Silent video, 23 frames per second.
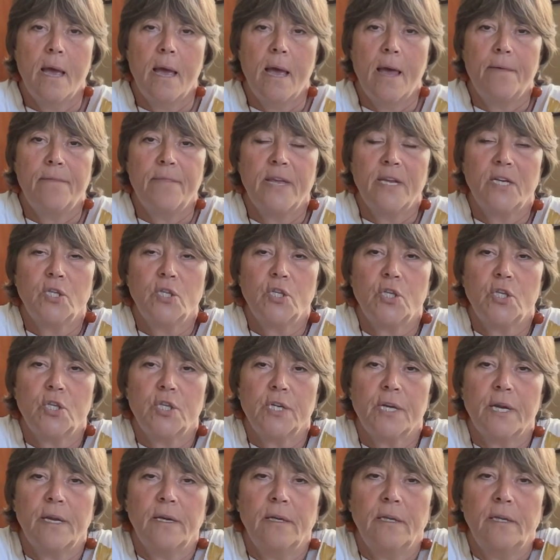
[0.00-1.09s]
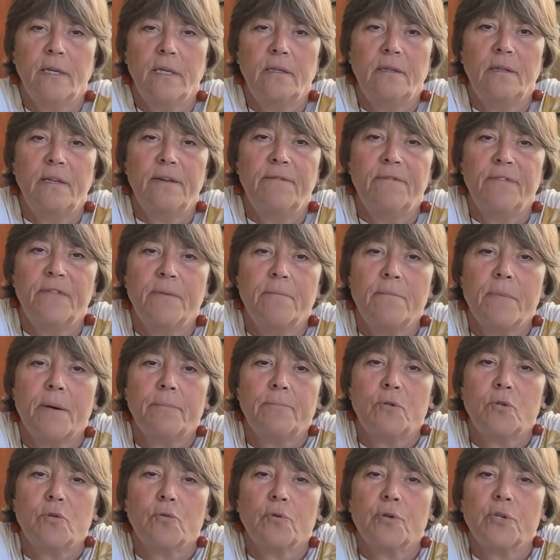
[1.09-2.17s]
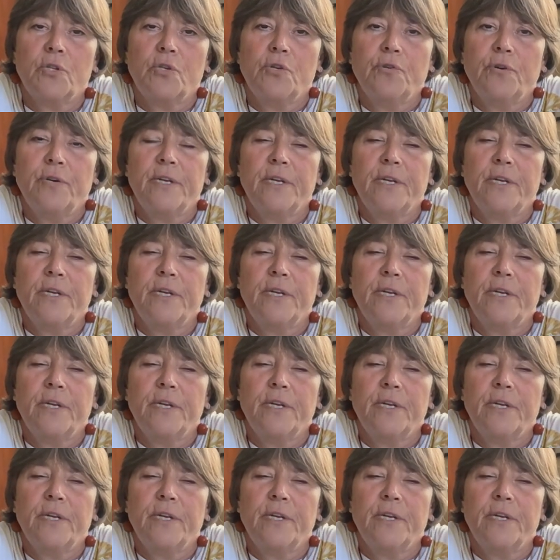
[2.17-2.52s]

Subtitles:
and then gently lift them up towards your